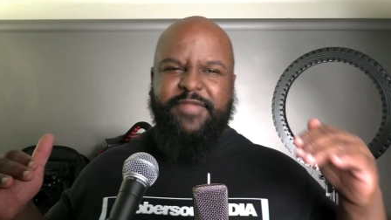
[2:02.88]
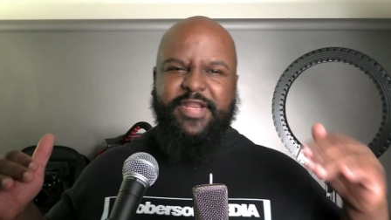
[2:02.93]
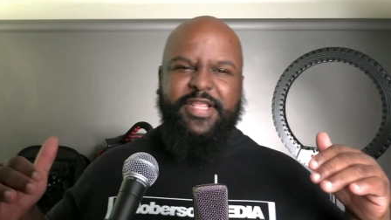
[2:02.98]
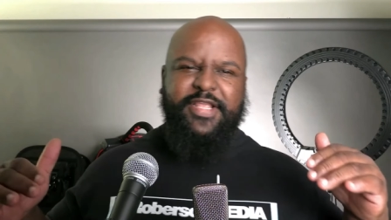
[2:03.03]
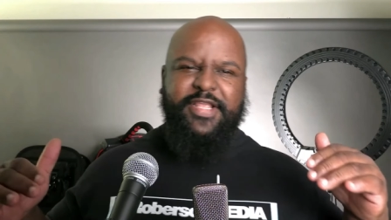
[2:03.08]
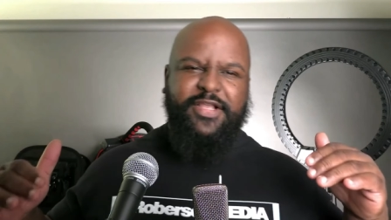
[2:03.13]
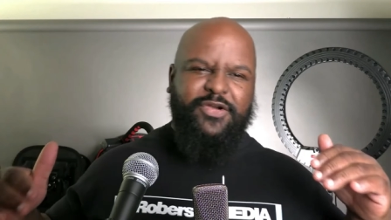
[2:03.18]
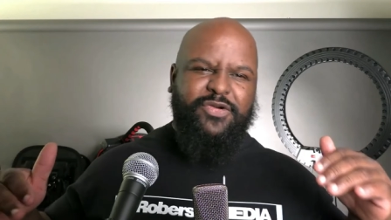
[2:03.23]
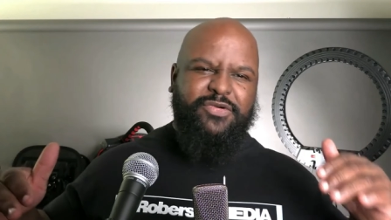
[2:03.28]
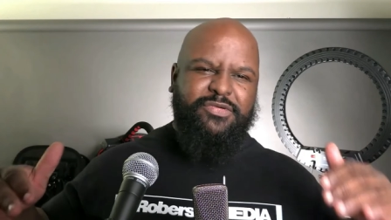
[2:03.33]

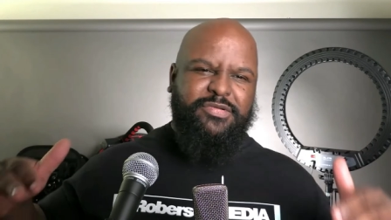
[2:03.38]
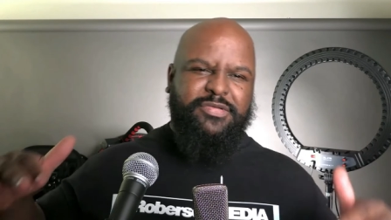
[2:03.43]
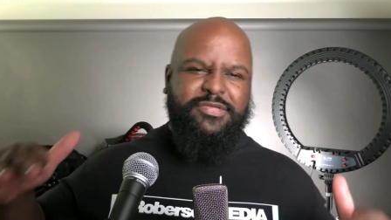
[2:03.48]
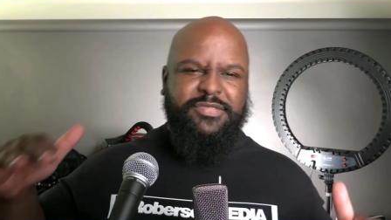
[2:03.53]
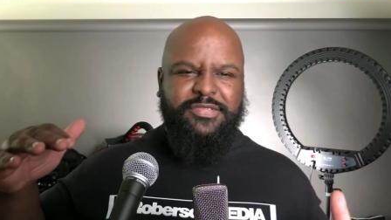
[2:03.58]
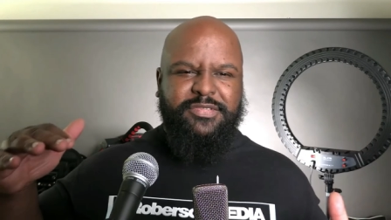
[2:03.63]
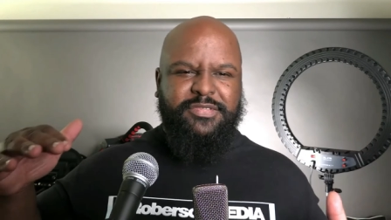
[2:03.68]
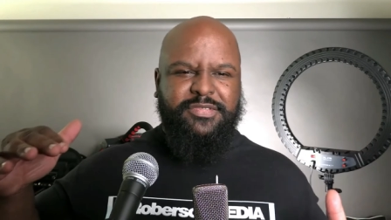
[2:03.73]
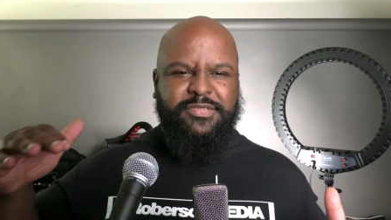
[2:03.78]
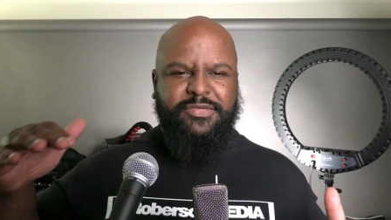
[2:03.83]
video
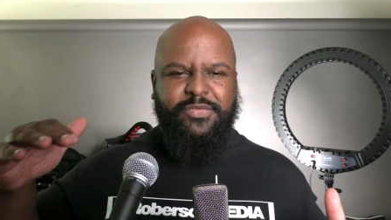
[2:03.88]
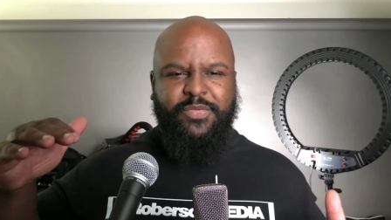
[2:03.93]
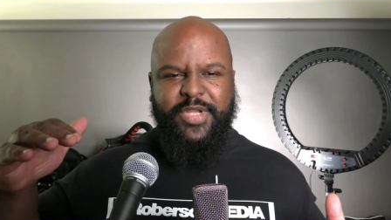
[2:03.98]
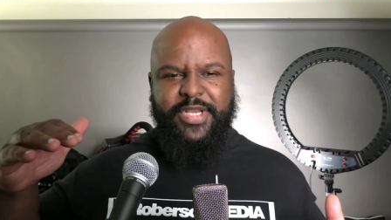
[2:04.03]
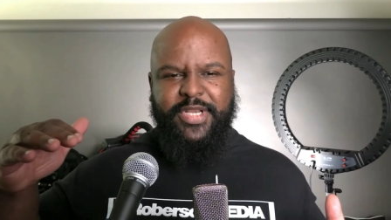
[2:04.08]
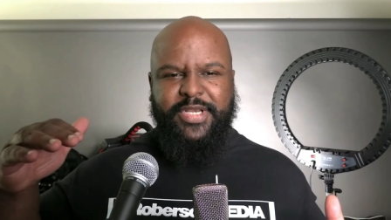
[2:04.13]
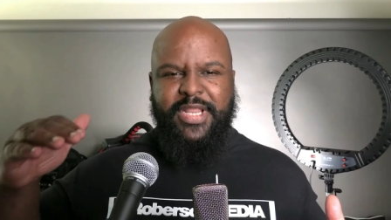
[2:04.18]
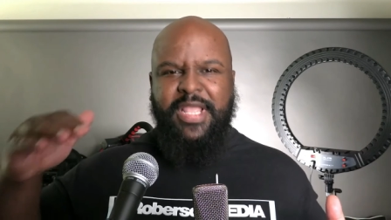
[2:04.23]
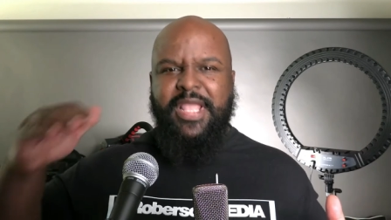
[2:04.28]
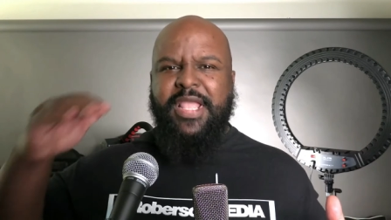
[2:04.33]

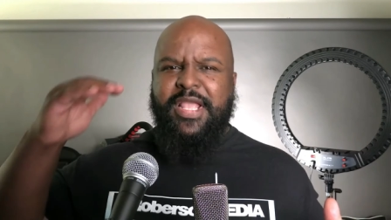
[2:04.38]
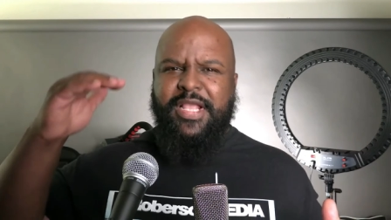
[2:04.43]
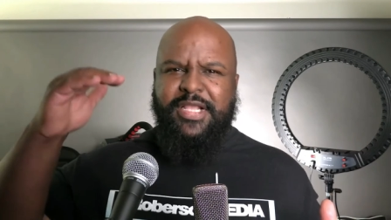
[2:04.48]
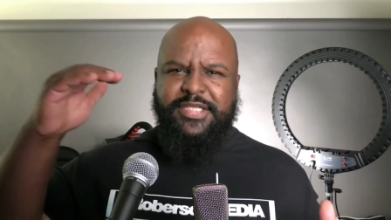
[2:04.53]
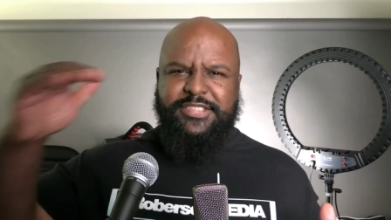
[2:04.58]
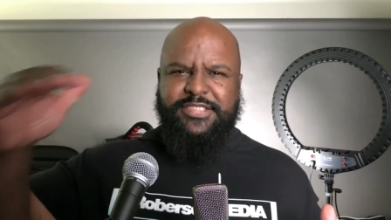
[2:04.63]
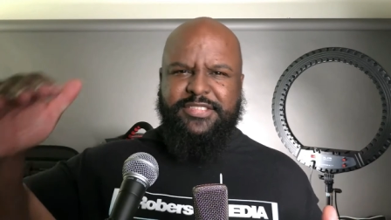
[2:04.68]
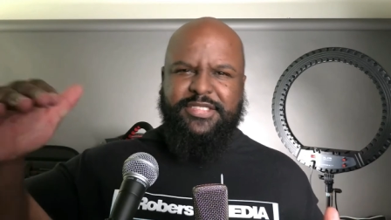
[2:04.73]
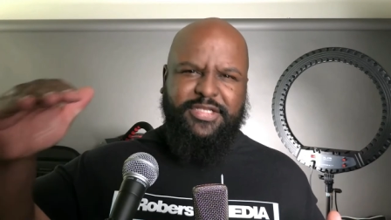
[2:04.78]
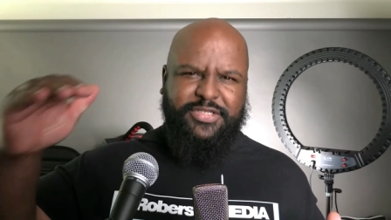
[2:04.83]
with
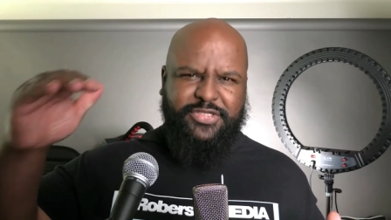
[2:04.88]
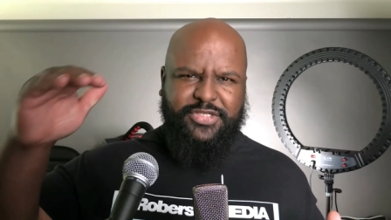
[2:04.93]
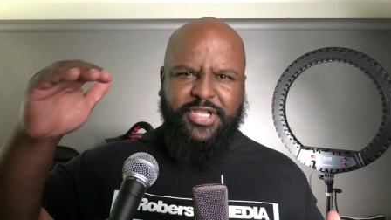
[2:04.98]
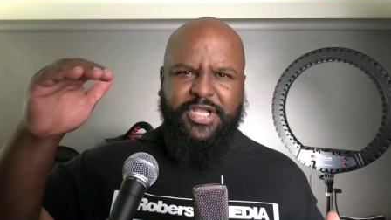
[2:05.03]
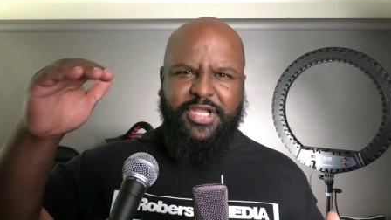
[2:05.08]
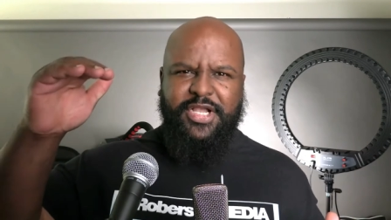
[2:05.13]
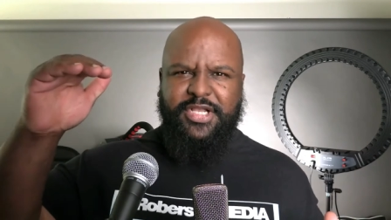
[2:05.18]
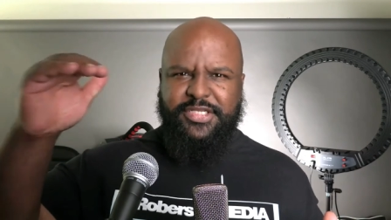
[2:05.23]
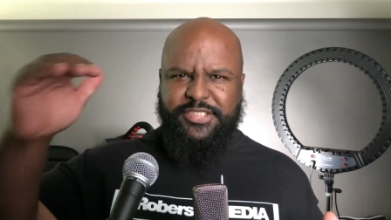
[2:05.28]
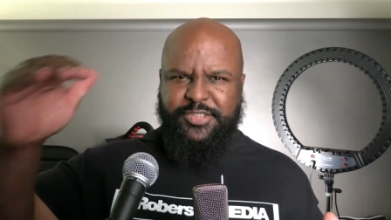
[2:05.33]

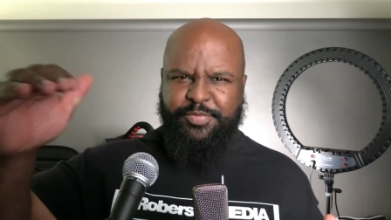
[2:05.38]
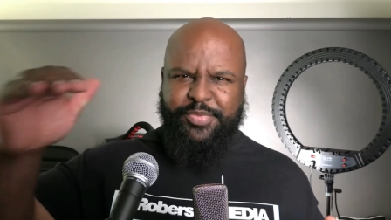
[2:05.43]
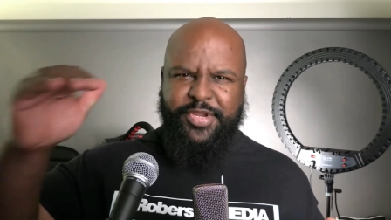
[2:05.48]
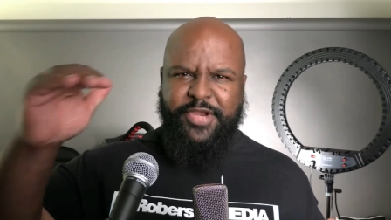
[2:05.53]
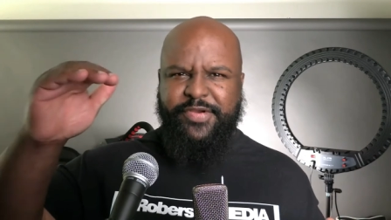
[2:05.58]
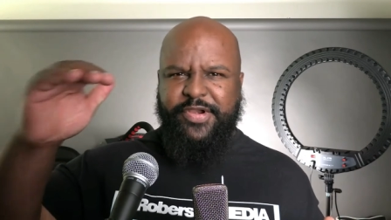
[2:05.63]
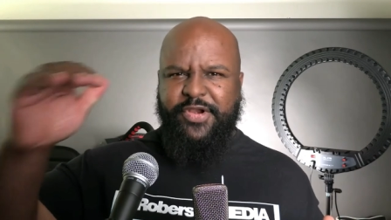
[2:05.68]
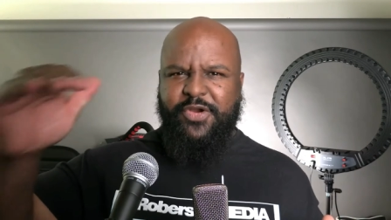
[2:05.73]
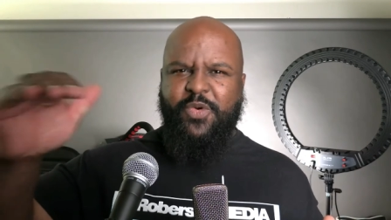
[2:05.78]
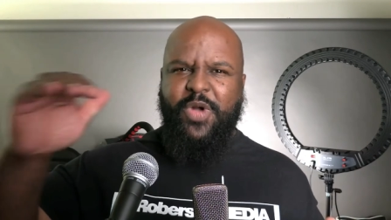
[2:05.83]
uh,
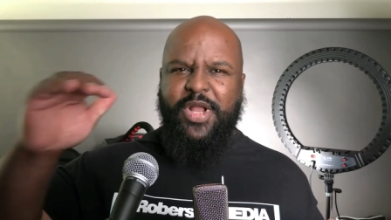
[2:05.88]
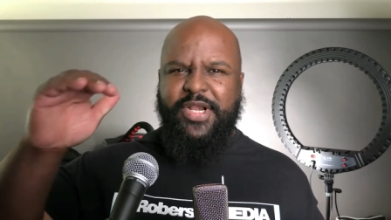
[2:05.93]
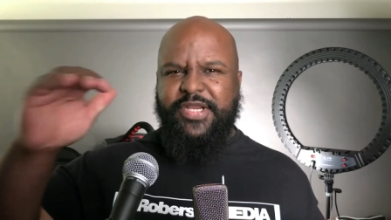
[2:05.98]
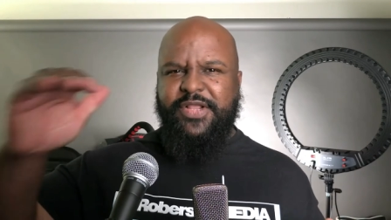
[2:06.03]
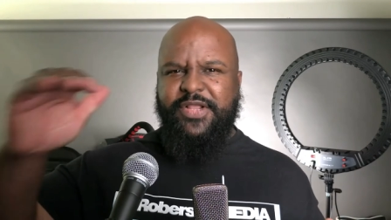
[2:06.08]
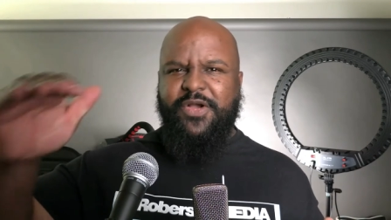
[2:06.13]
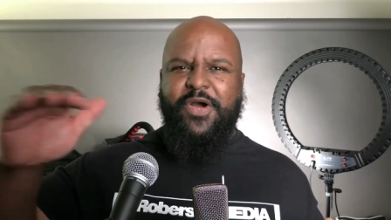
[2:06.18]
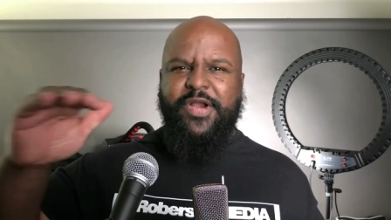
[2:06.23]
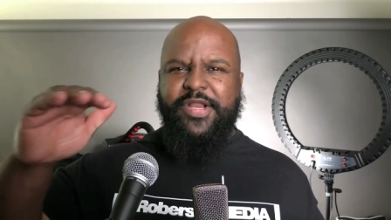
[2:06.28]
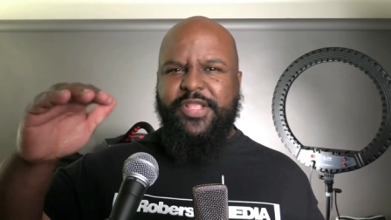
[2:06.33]
superior
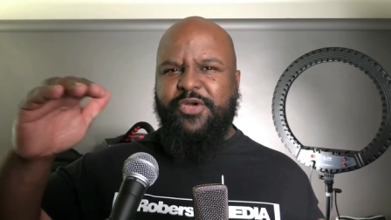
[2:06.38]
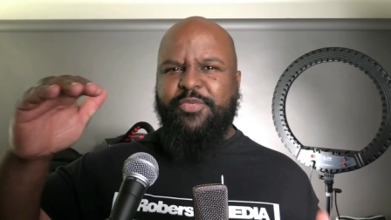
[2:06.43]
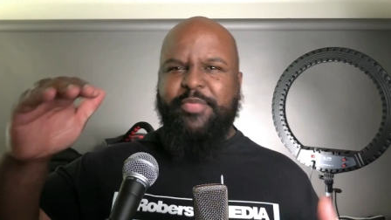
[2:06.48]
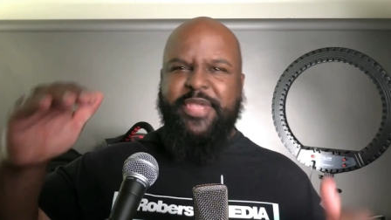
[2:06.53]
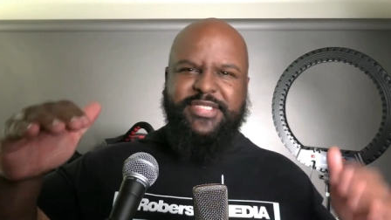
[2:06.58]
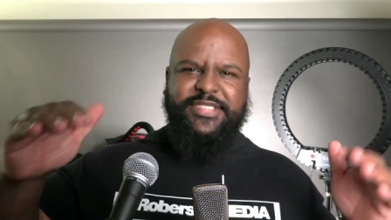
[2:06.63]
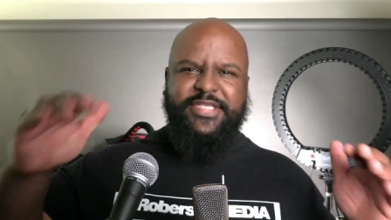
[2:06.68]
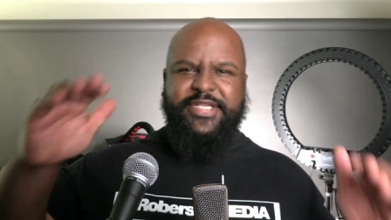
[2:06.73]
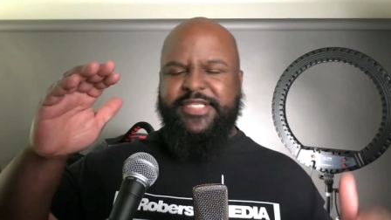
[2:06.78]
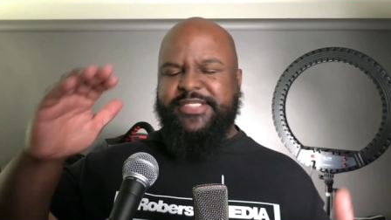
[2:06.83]
quality audio
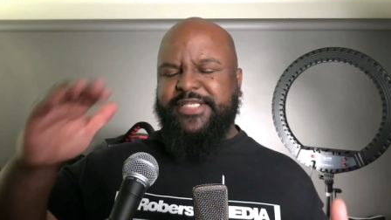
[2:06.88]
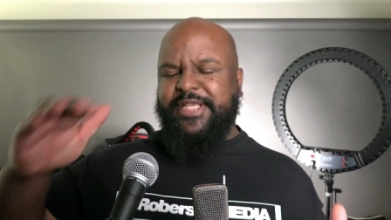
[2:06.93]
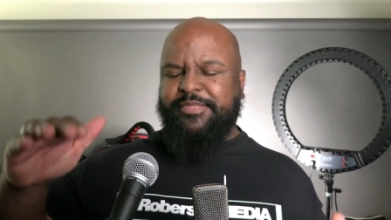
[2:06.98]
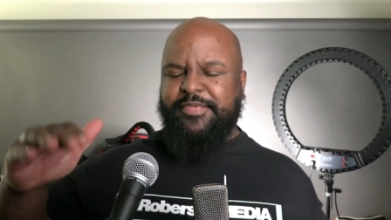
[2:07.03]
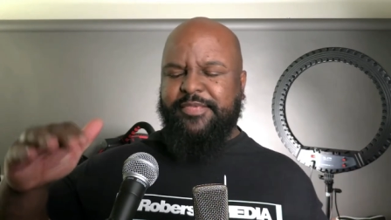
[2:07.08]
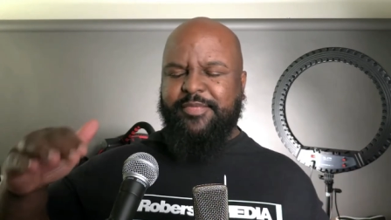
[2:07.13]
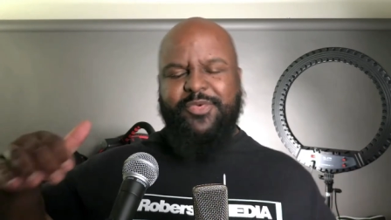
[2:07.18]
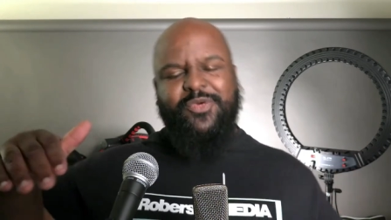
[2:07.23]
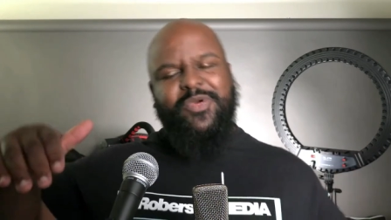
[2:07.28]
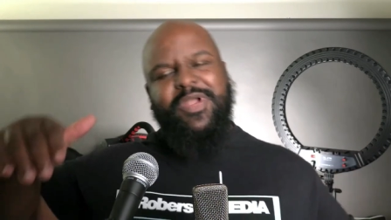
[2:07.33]
makes it
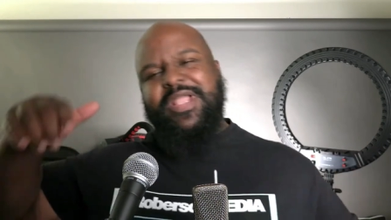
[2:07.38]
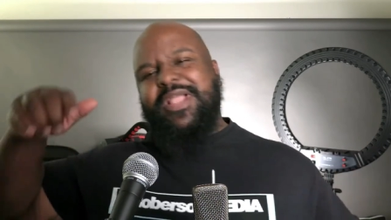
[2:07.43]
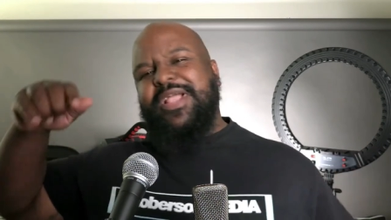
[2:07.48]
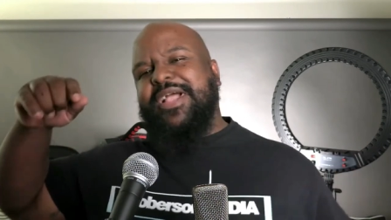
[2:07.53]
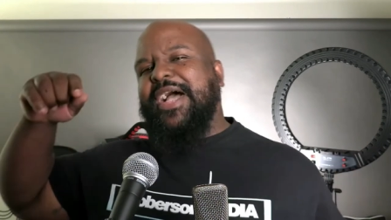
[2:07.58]
acceptable.